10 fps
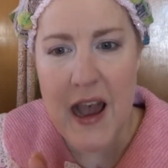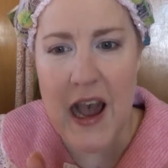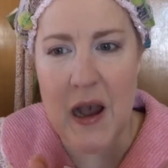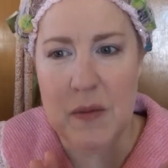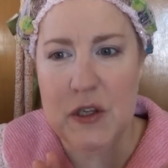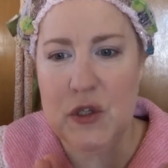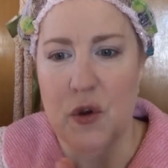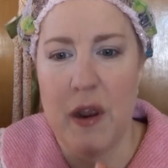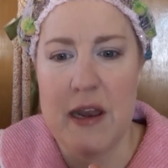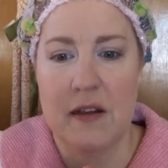Um, so
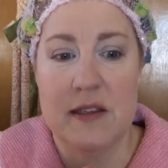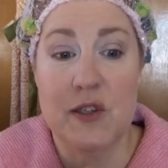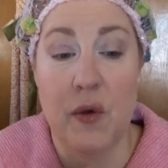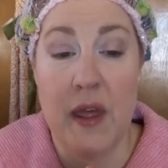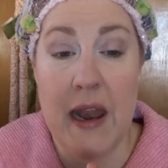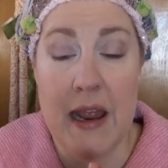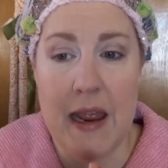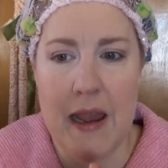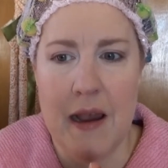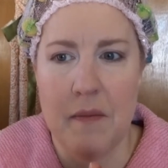great deal. So then
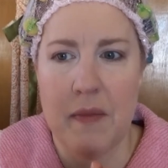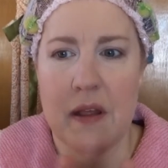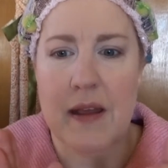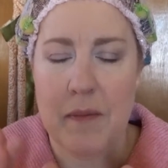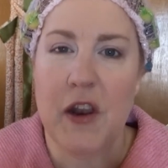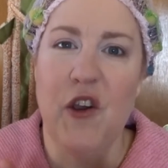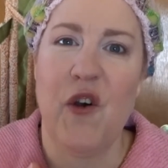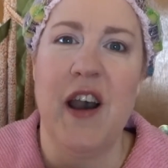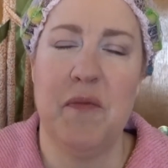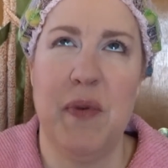I, um, I'm going to
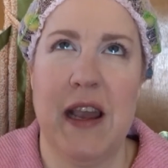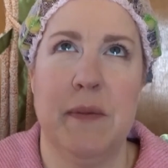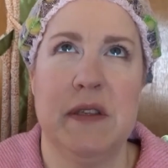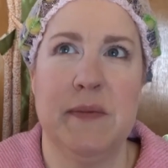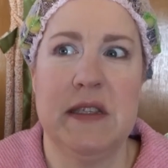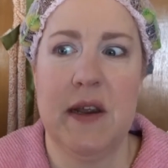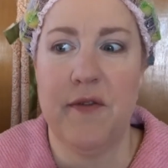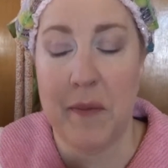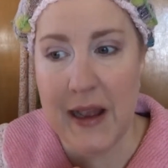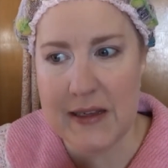go on and pick up some stuff
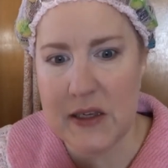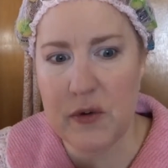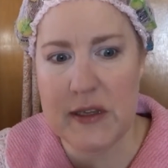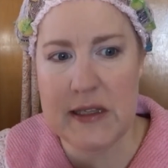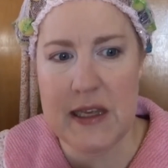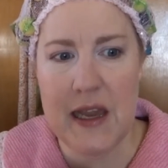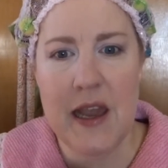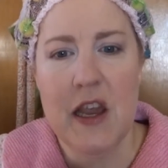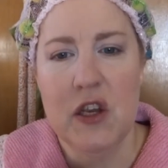for my cousin Christy.